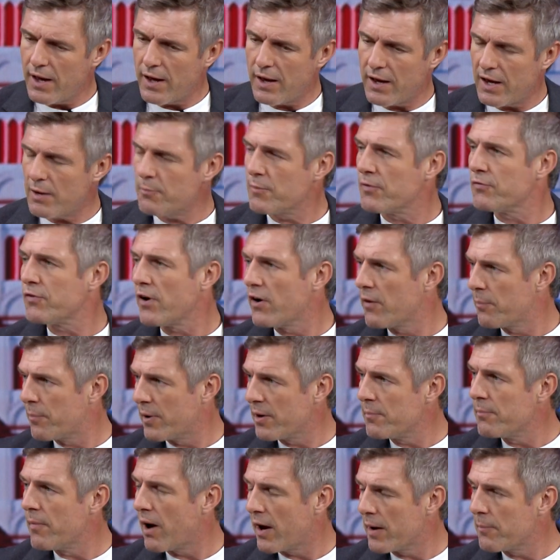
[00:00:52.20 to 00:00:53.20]

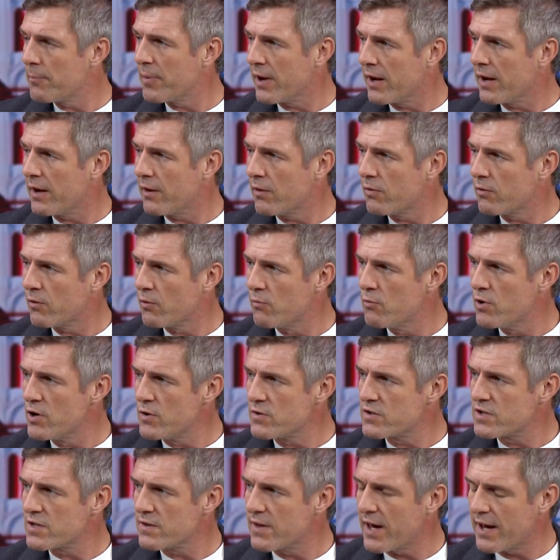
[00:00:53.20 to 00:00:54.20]
Hypnotherapy might be the
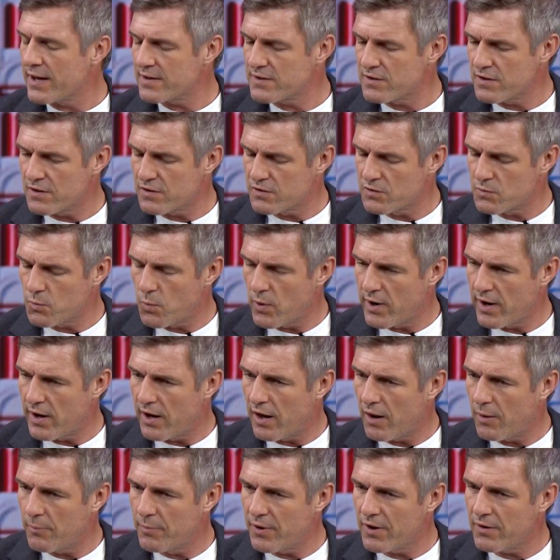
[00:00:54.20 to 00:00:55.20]
route to that as
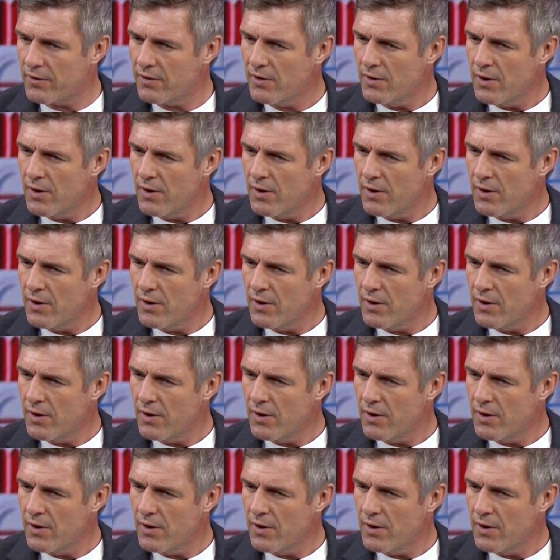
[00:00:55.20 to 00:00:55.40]
well, yeah.